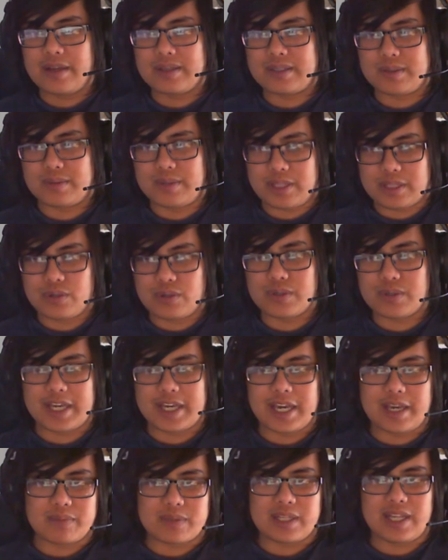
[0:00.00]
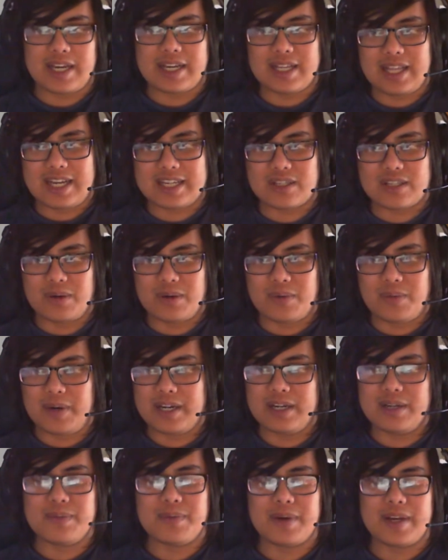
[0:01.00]
the 2 games lasted a
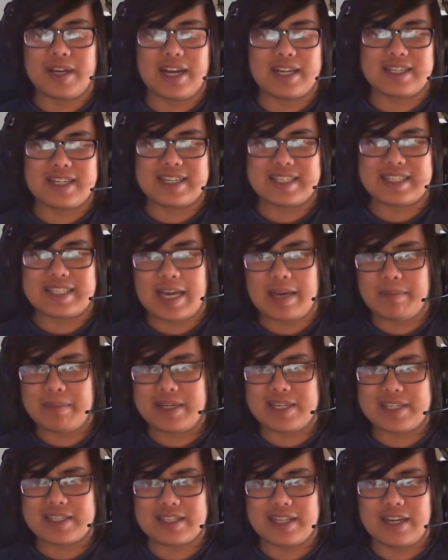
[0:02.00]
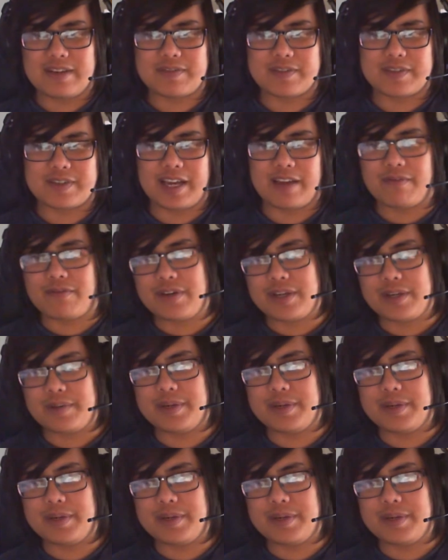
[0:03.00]
while. We had like 10 minutes left of game 3.